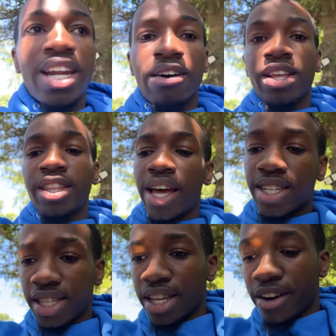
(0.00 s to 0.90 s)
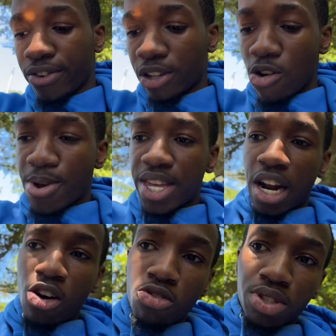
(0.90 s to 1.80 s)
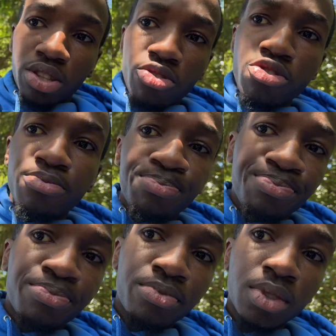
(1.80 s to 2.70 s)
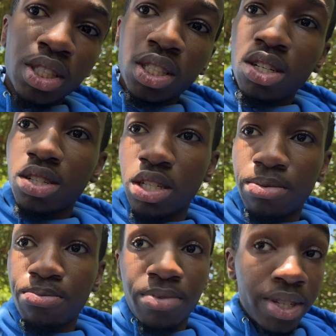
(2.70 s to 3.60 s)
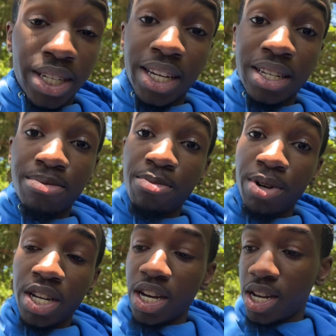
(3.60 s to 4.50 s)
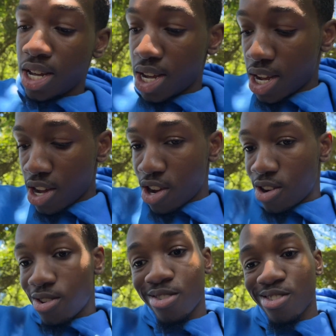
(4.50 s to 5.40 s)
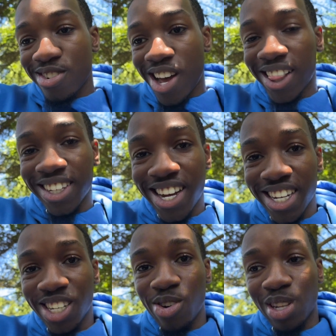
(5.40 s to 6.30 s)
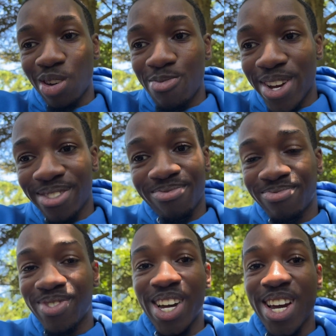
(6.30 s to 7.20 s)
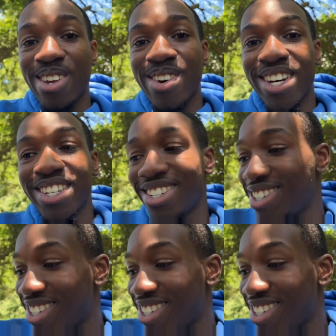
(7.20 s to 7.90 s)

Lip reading: I let that sit there for a little bit. Then I hose it through. Some success. Been pretty good. I'll let you guys know in a little bit. Anyways,